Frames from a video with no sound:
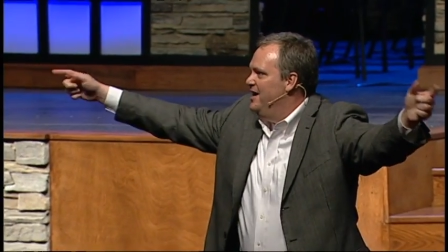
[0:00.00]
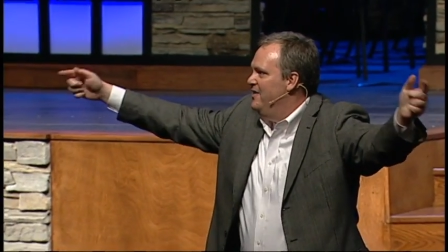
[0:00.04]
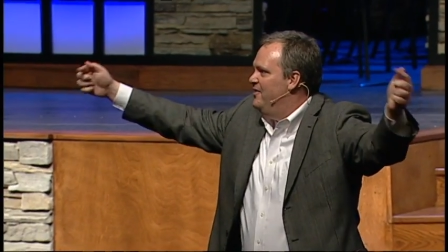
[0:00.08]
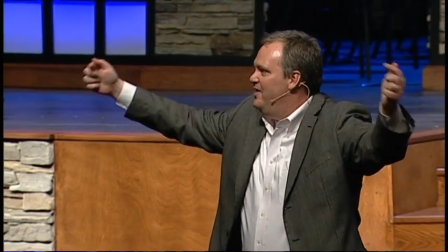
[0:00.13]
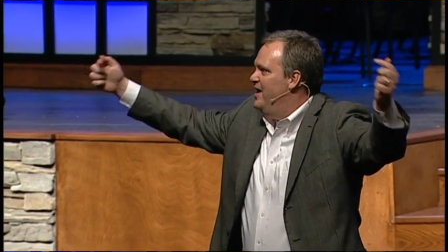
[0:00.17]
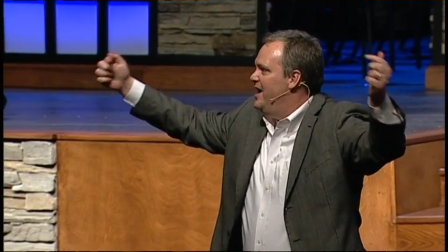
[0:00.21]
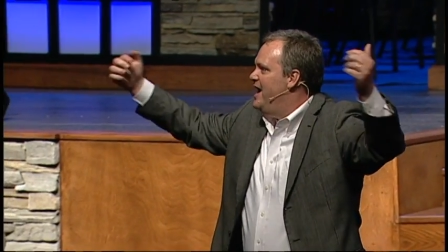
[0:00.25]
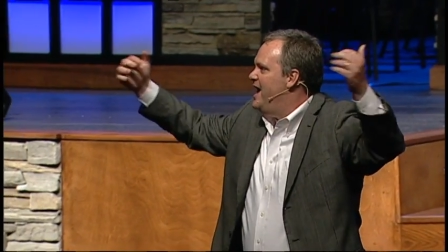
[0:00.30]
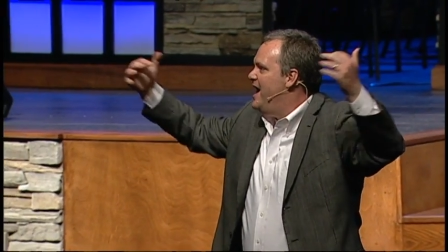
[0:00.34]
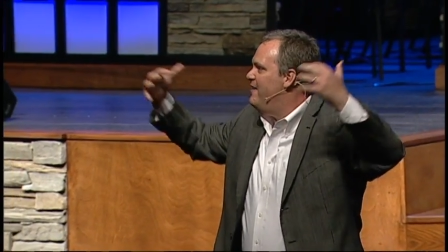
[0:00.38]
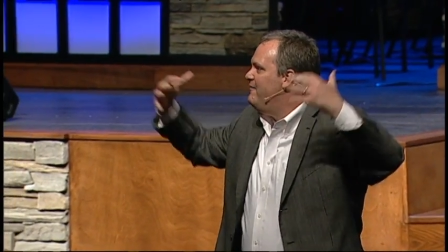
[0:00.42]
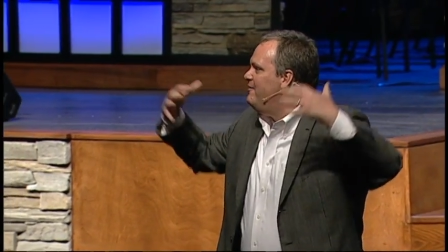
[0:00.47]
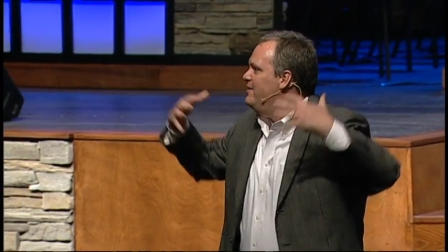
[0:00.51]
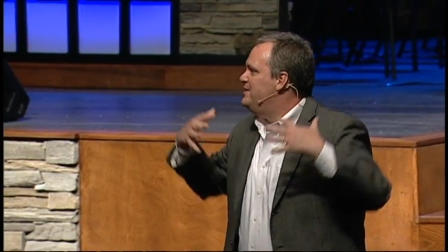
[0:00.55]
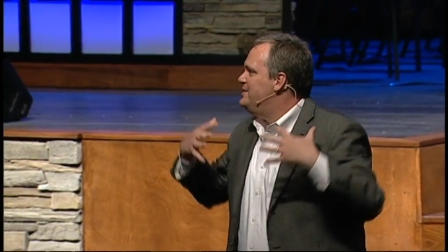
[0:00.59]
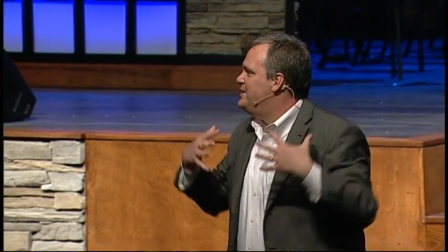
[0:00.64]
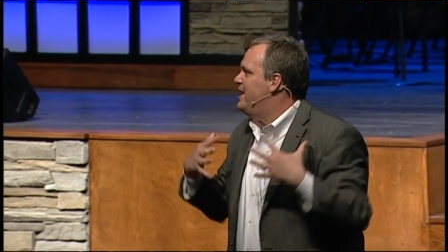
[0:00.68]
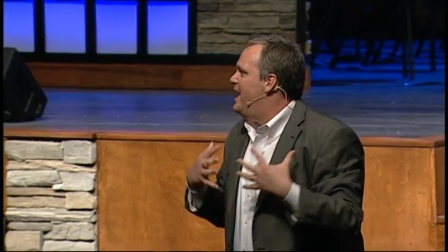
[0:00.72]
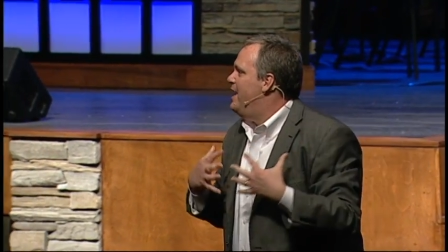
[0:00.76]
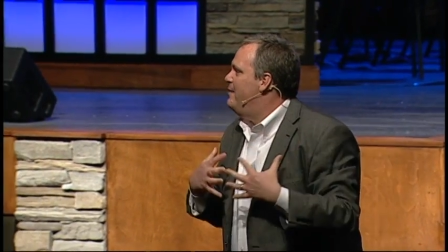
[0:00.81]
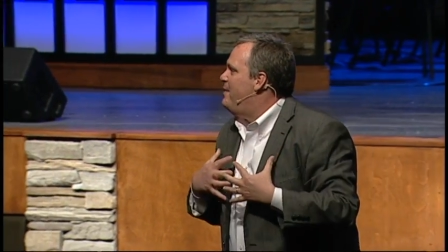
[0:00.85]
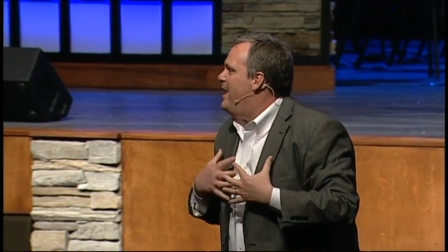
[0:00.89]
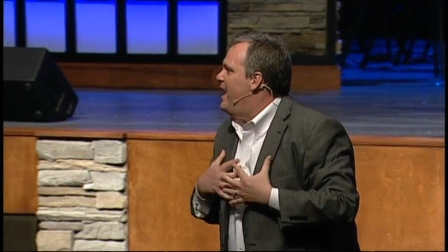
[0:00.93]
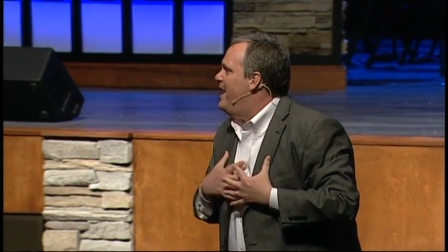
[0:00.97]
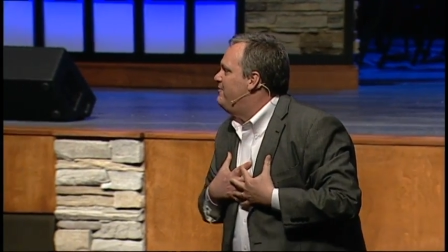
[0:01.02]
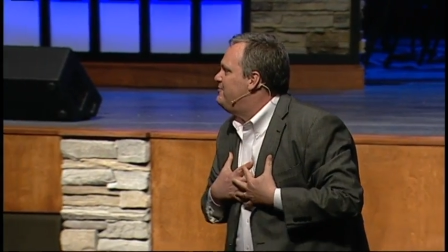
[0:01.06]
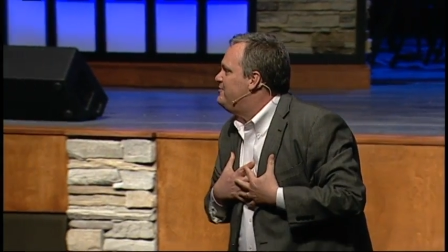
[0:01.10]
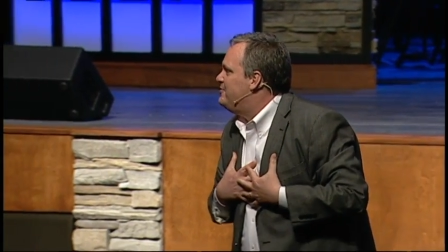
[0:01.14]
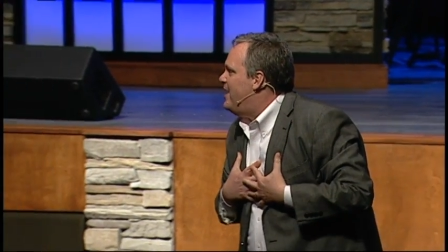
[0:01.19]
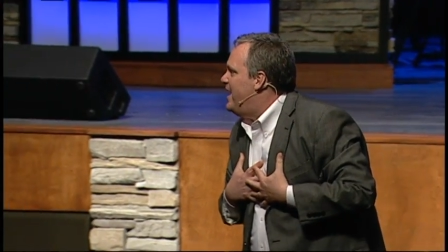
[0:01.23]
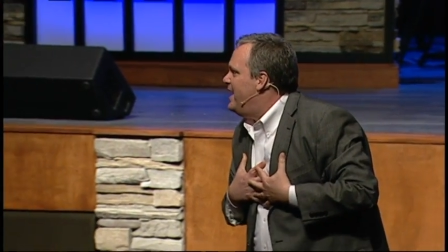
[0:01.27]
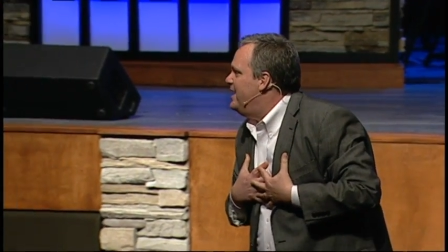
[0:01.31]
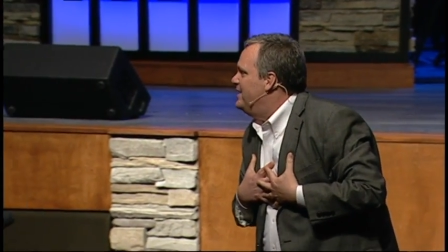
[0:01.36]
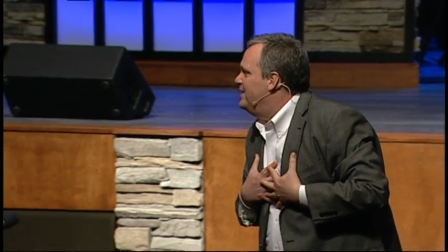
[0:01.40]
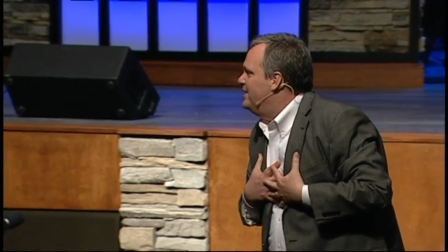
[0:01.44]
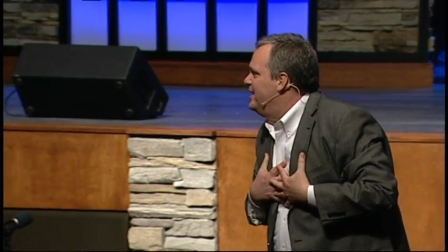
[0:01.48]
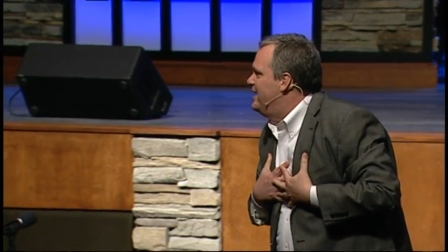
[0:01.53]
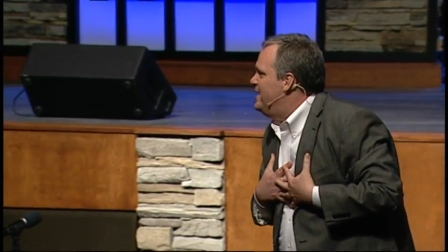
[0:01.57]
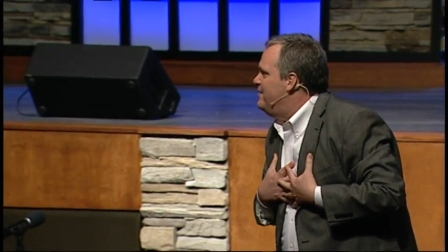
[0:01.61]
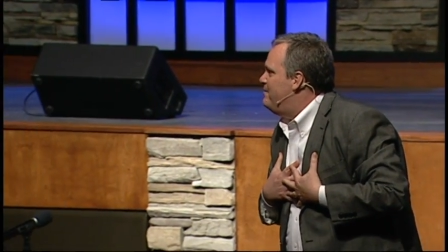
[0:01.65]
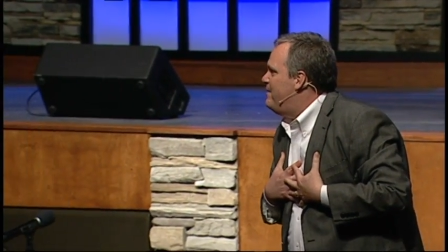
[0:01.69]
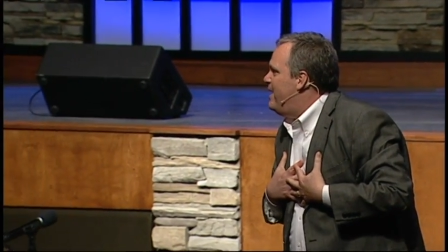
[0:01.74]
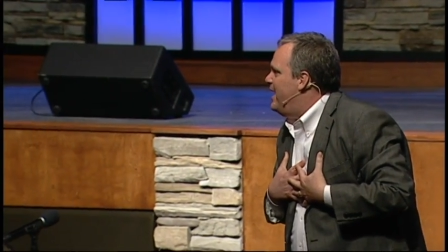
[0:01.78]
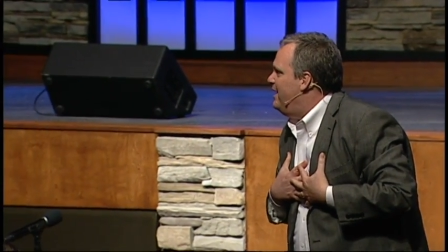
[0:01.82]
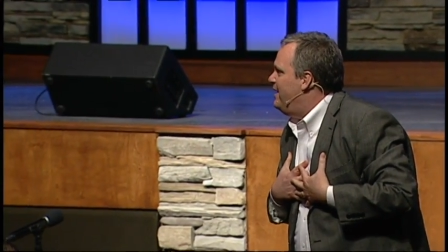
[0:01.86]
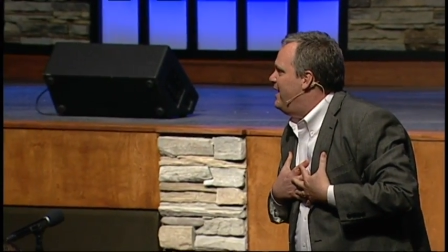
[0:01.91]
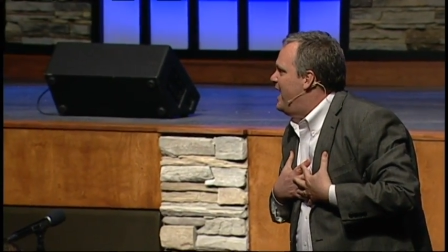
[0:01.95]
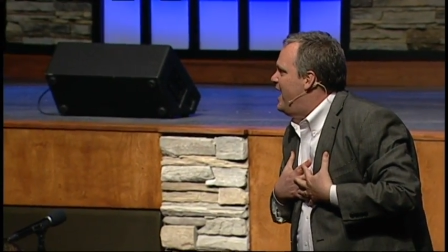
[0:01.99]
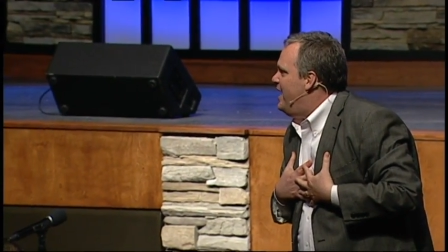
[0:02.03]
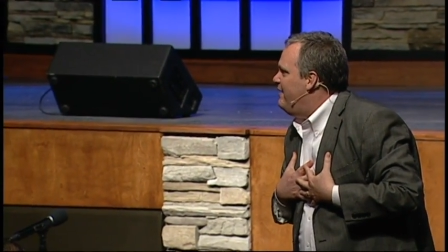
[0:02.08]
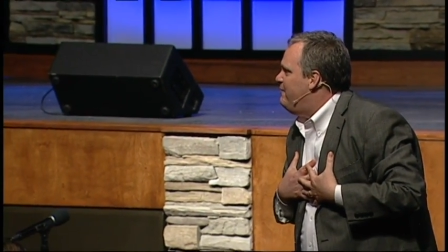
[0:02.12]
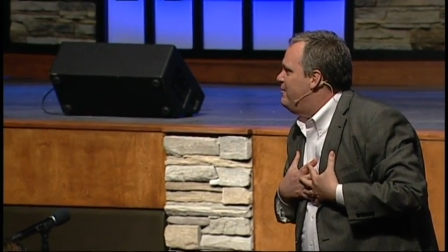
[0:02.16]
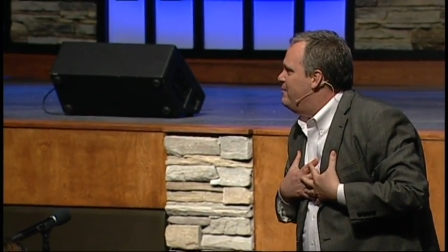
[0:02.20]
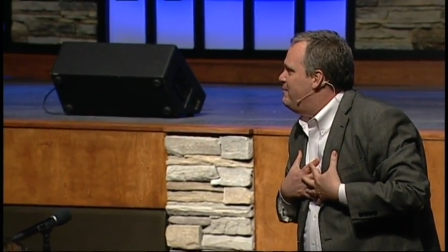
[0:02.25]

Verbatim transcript: that every time I've tried to live my life